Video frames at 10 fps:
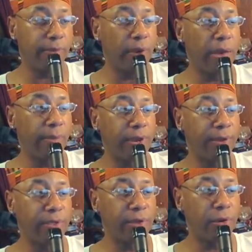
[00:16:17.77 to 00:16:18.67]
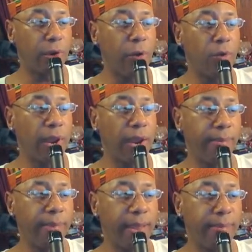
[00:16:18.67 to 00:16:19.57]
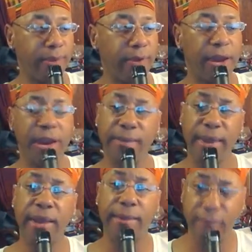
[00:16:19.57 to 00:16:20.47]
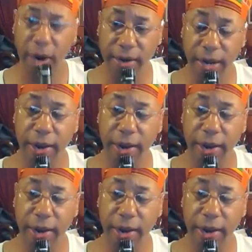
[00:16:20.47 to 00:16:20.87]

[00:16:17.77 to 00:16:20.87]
broad periods: or Old Aramaic, Middle Aramaic, and Modern